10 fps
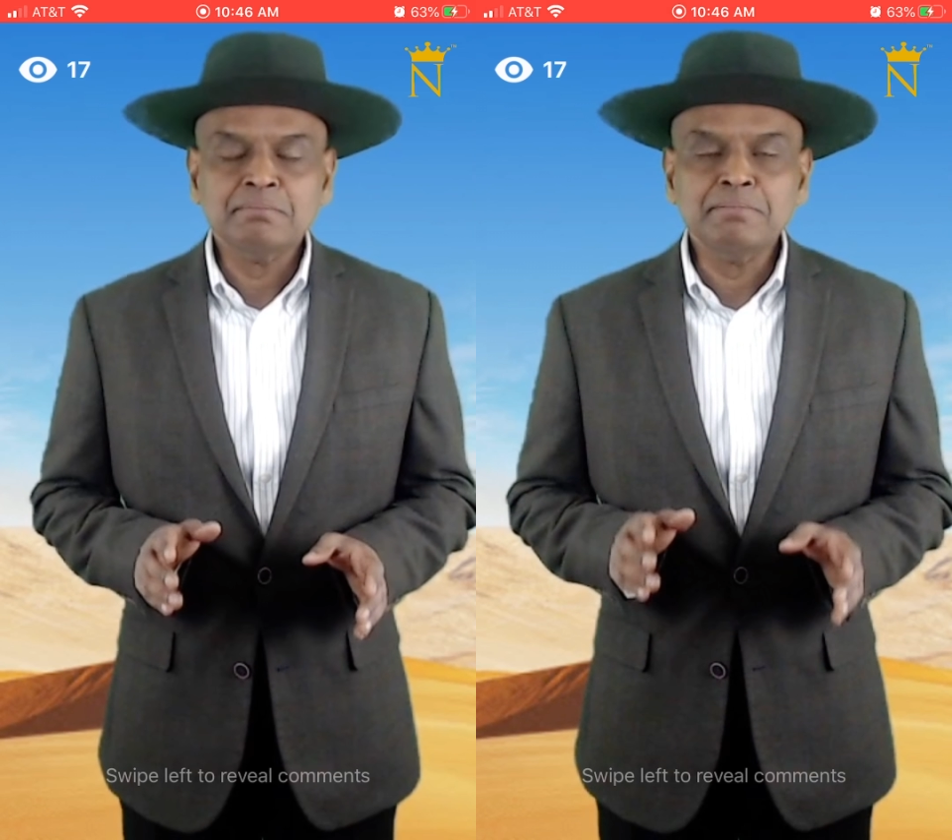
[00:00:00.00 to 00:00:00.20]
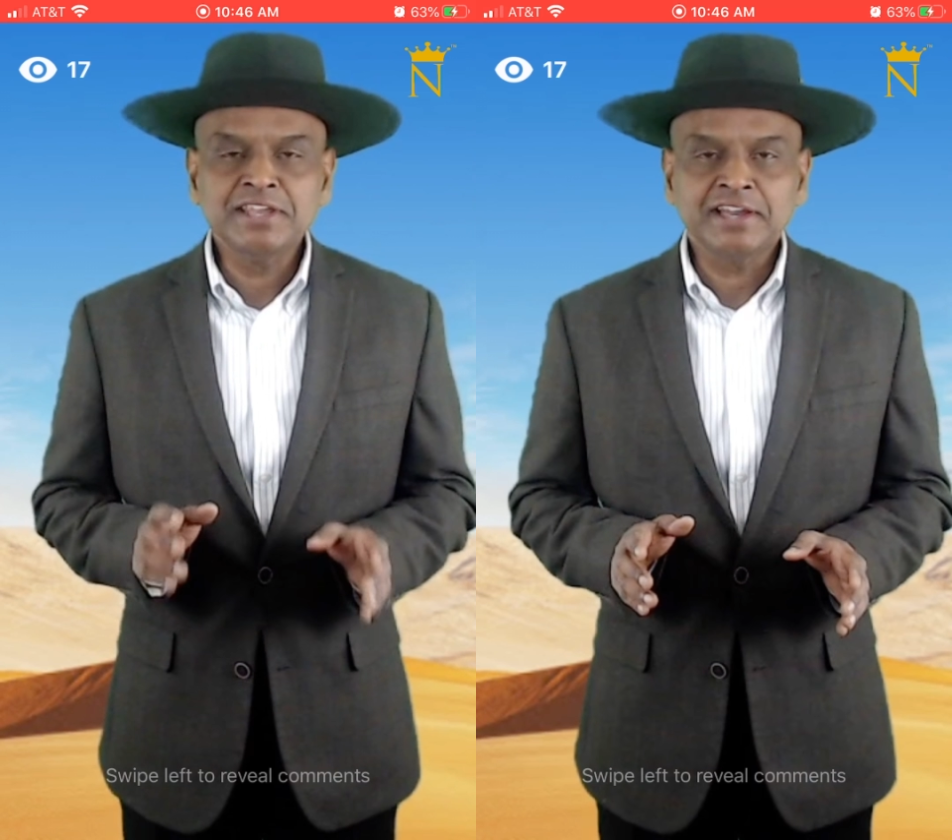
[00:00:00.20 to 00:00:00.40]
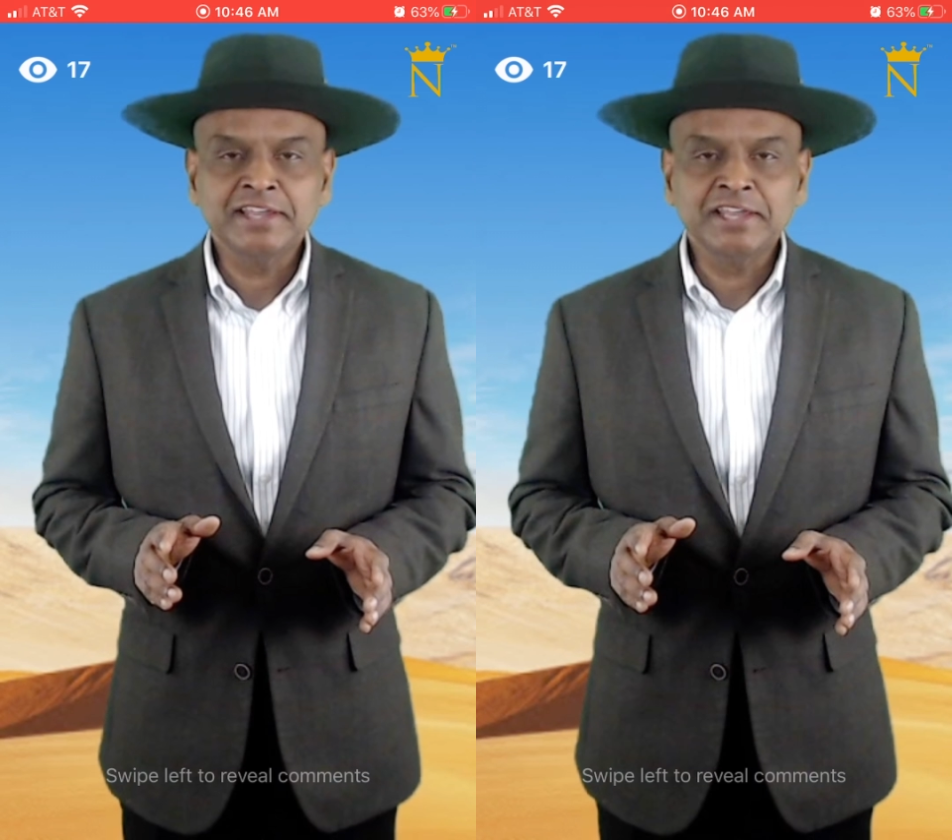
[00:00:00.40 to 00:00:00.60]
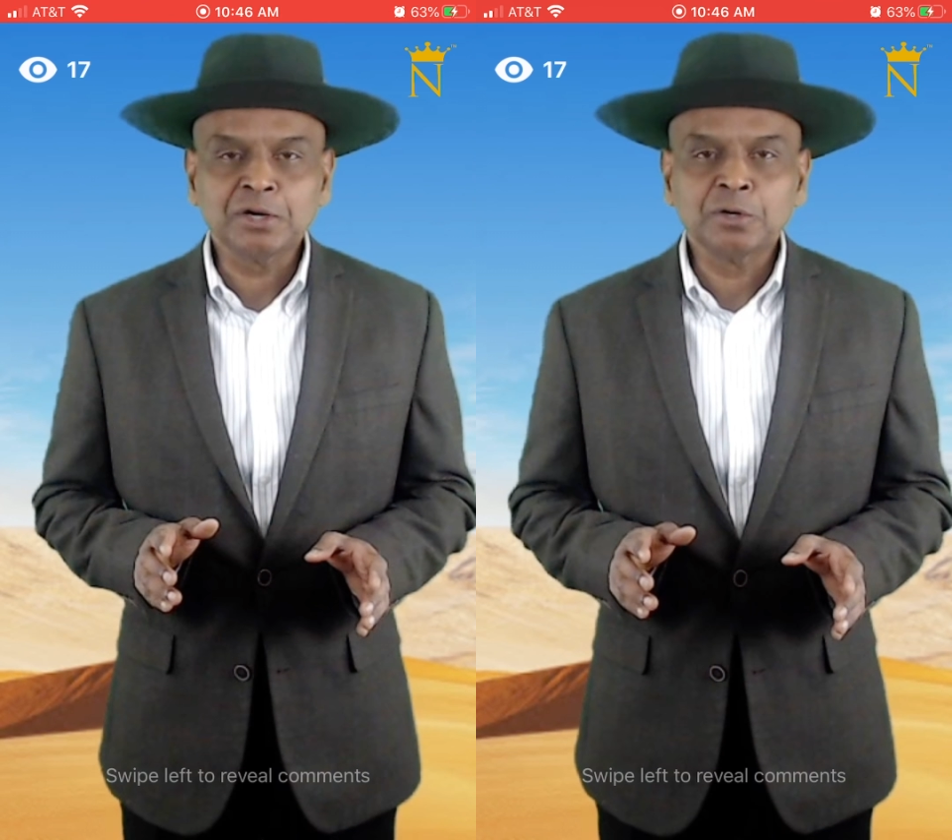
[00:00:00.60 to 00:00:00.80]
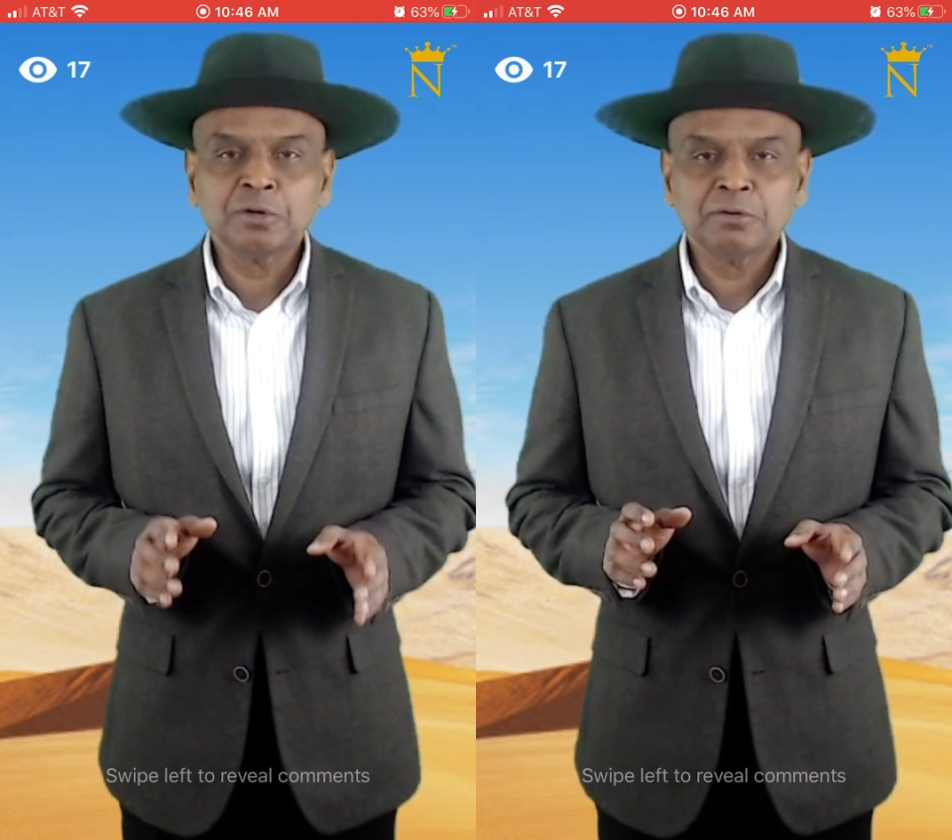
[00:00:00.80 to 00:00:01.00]
Be a
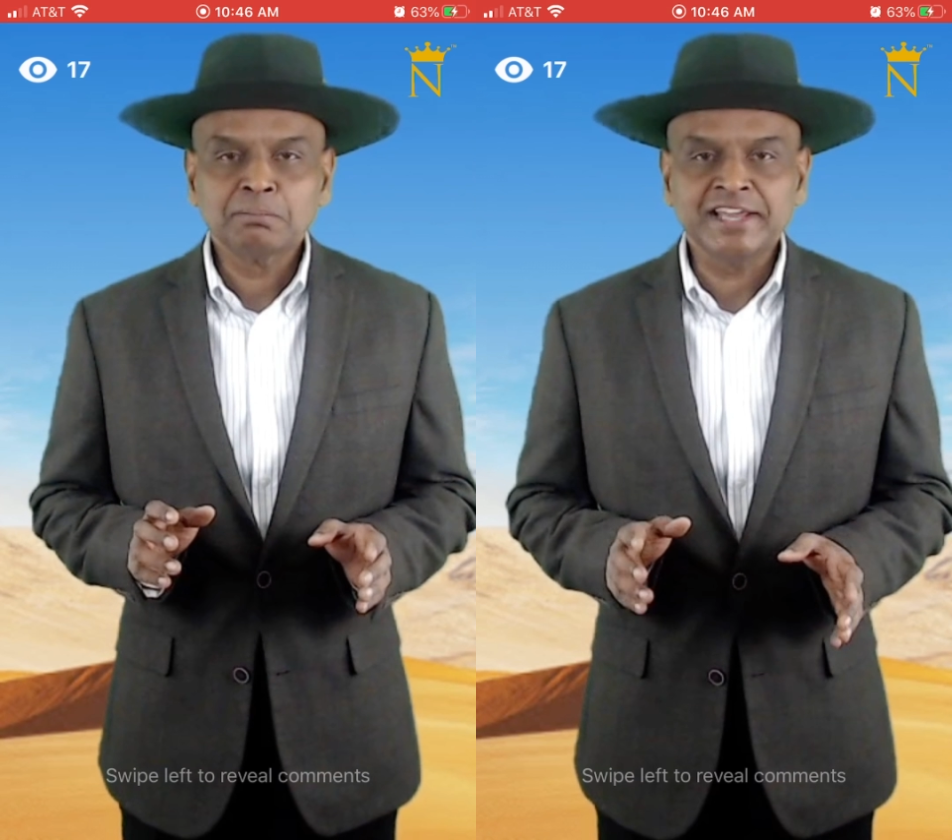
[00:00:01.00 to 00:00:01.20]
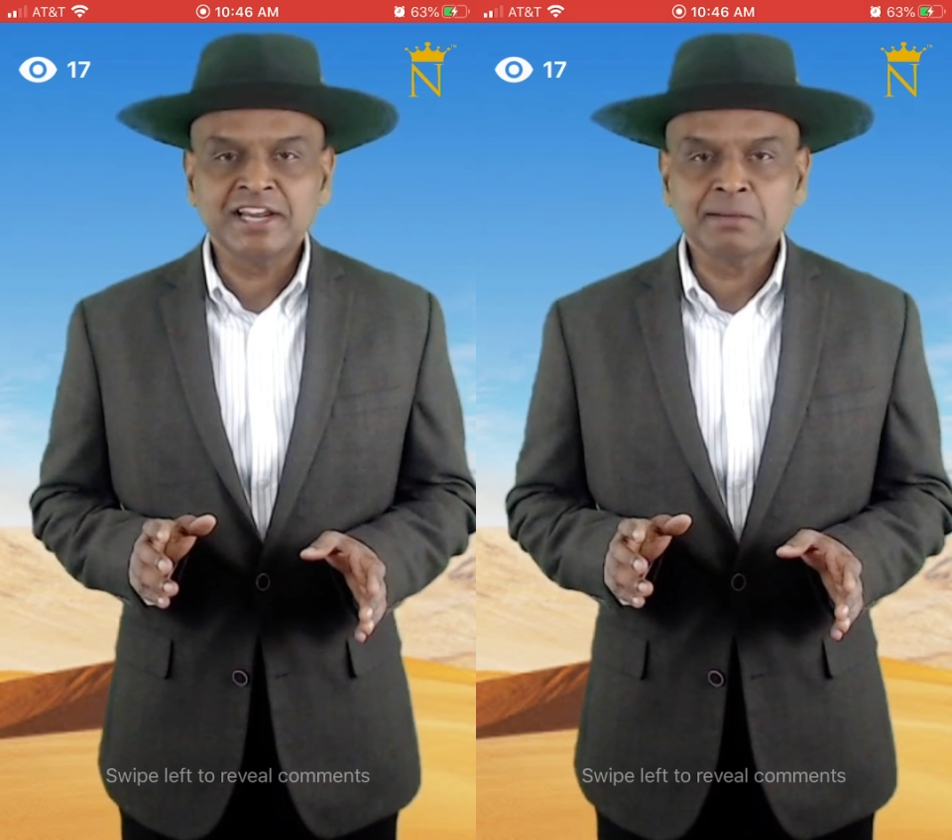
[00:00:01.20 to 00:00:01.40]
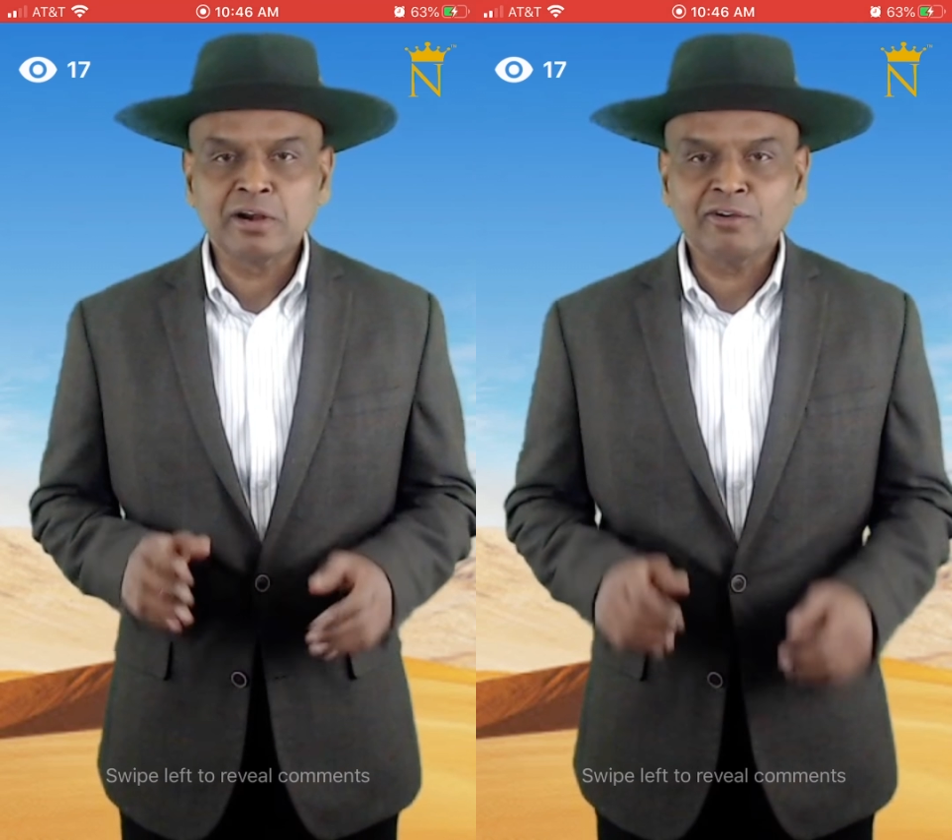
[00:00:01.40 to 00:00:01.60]
hero. Play Number